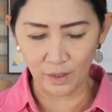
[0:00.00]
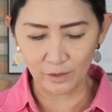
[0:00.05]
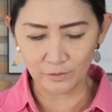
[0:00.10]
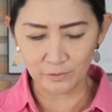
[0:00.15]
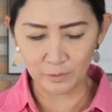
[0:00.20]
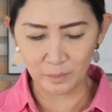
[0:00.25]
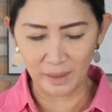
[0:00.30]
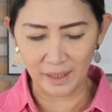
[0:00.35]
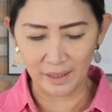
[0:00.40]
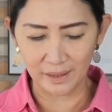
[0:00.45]

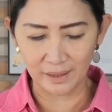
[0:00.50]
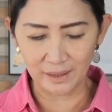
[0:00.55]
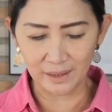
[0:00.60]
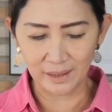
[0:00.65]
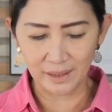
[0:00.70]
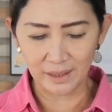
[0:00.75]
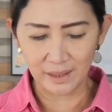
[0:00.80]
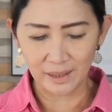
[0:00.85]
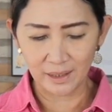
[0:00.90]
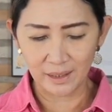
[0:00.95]
of my
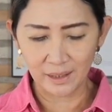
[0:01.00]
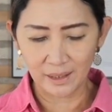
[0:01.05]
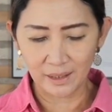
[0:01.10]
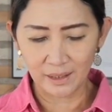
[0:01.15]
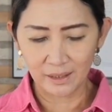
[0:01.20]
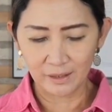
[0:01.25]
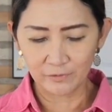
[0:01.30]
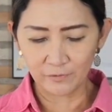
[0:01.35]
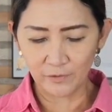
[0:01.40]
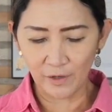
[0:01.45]

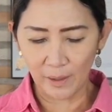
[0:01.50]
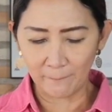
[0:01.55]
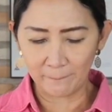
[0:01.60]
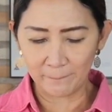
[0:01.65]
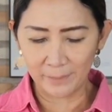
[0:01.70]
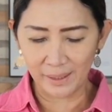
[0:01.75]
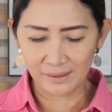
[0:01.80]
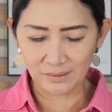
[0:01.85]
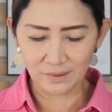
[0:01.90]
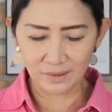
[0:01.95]
frappe
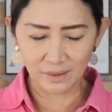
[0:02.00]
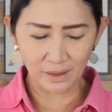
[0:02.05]
base